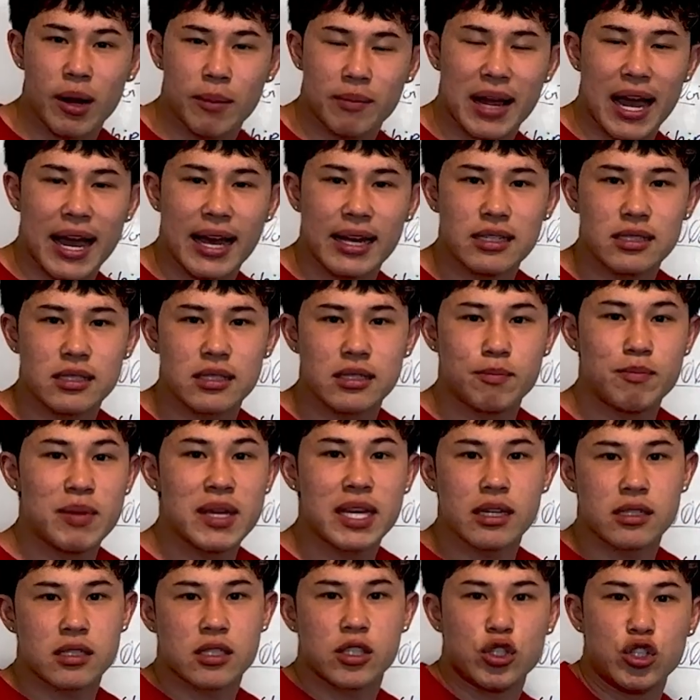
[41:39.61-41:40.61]
guys,
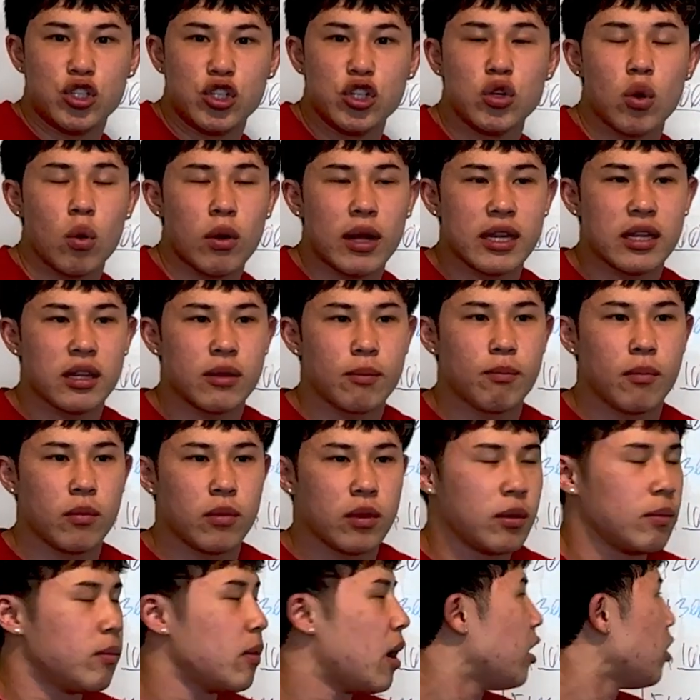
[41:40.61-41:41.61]
because you don't, as